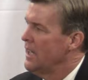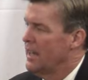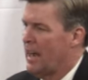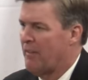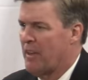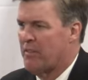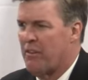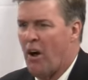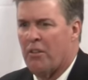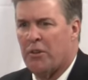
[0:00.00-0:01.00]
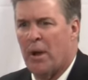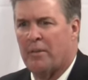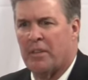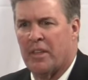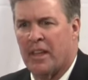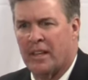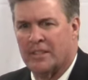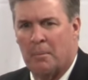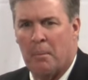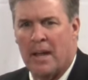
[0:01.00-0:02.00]
And how they fought through everything
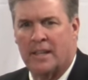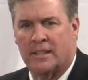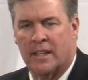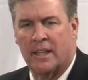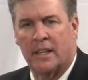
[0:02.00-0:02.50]
is amazing.